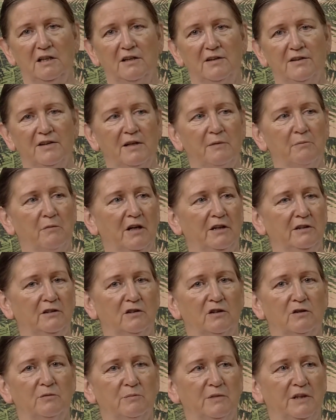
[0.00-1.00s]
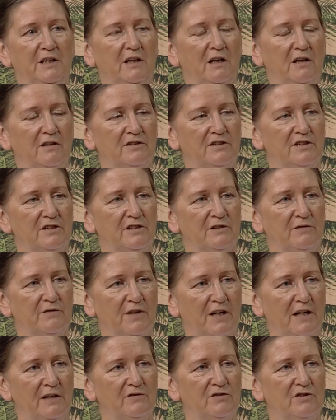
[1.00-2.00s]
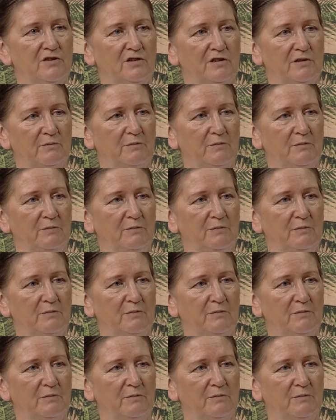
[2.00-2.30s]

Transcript: there might not be hundreds of thousands